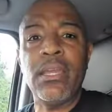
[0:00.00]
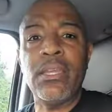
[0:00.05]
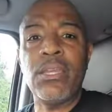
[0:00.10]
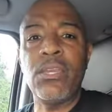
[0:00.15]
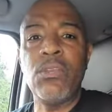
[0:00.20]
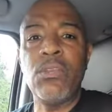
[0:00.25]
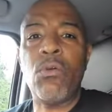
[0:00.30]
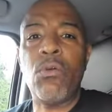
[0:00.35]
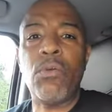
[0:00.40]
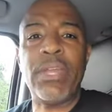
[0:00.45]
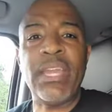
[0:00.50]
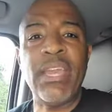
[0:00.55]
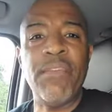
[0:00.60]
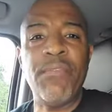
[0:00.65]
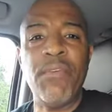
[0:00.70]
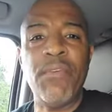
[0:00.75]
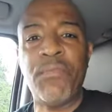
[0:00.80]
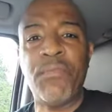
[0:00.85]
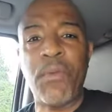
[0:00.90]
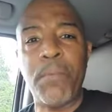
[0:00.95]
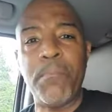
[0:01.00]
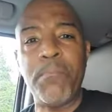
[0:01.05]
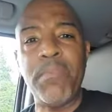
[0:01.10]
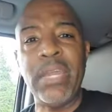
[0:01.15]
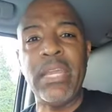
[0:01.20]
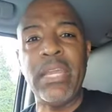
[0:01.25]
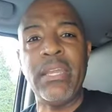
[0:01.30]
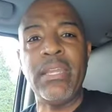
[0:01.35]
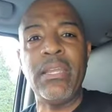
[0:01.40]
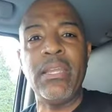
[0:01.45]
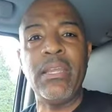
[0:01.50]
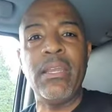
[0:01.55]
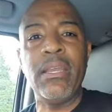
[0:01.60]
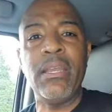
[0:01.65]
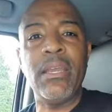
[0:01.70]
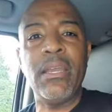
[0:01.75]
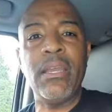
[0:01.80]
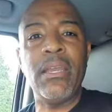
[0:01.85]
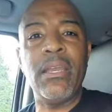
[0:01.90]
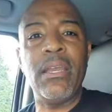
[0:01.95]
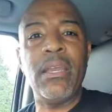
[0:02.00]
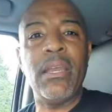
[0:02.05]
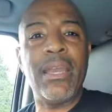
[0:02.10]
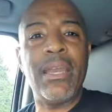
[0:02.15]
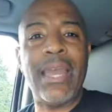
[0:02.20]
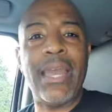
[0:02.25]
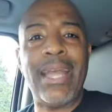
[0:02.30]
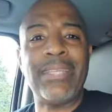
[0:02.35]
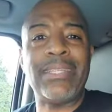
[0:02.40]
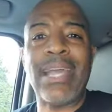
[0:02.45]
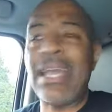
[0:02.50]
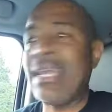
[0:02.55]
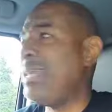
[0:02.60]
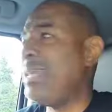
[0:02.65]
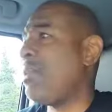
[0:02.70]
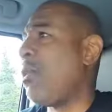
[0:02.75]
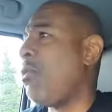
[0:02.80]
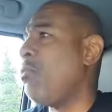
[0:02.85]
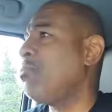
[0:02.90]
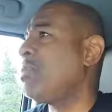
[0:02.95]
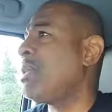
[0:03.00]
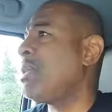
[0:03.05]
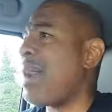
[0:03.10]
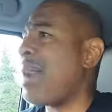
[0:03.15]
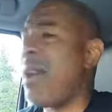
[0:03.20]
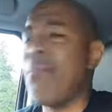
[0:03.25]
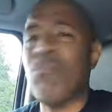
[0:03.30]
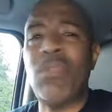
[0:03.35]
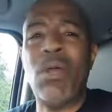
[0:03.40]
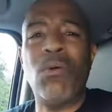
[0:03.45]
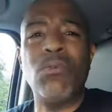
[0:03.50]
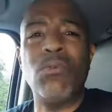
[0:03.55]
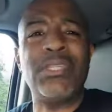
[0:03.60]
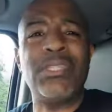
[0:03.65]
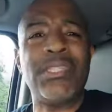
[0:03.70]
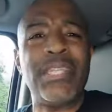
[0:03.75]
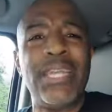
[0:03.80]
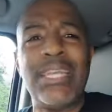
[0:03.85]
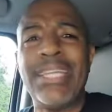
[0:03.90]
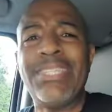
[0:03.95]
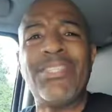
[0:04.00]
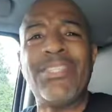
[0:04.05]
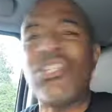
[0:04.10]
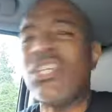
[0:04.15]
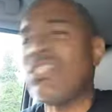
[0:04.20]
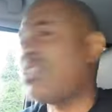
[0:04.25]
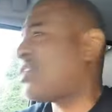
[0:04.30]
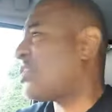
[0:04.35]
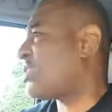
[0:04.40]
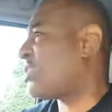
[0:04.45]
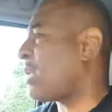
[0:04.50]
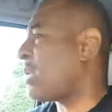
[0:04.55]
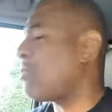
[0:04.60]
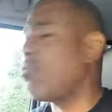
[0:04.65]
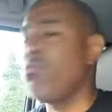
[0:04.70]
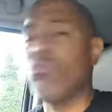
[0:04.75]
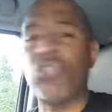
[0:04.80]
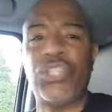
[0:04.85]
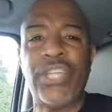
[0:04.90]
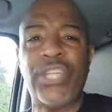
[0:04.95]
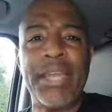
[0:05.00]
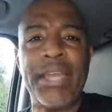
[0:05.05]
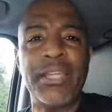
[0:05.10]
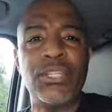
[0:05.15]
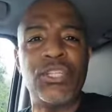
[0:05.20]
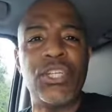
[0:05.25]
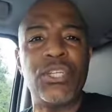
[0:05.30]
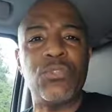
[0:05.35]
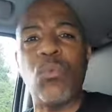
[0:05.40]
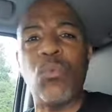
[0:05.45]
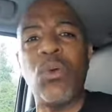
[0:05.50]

You know, even for me, as I get older, I'm noticing it's just subtle changes.